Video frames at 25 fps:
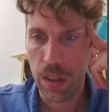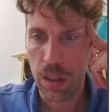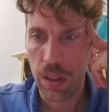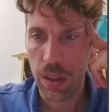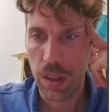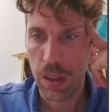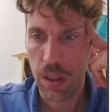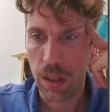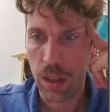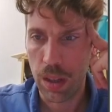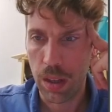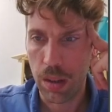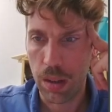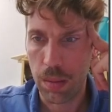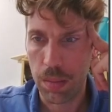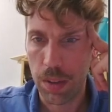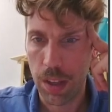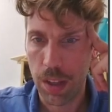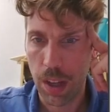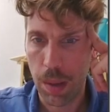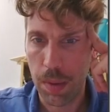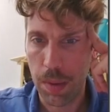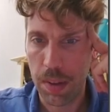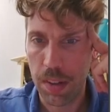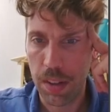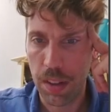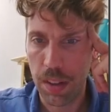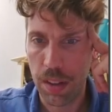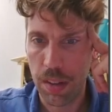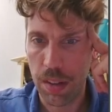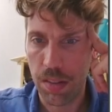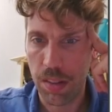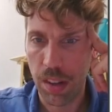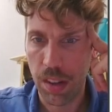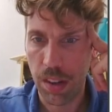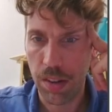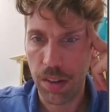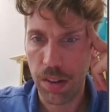Comment on the
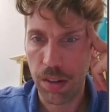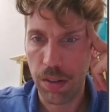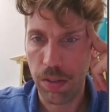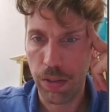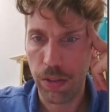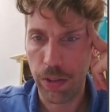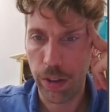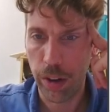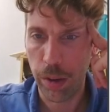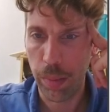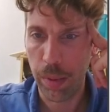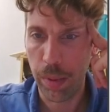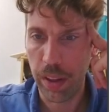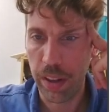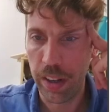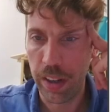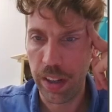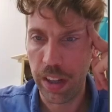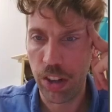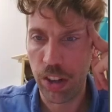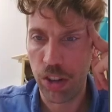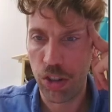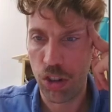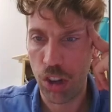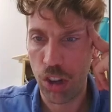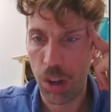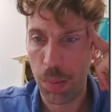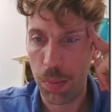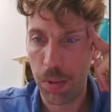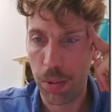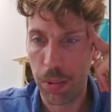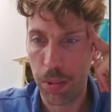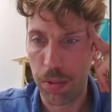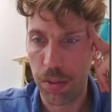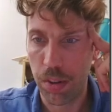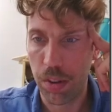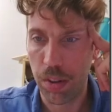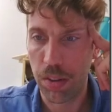center, variability, and shape of the
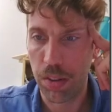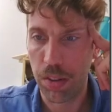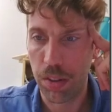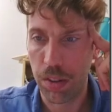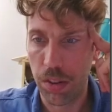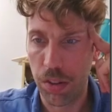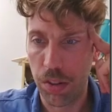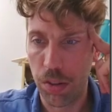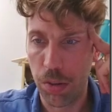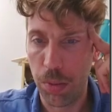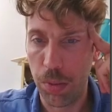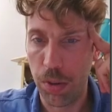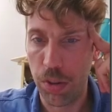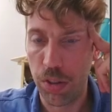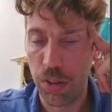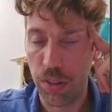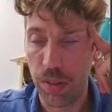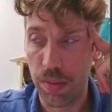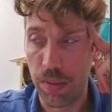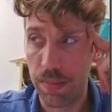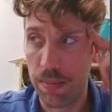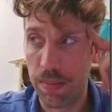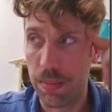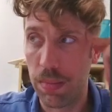resulting distribution.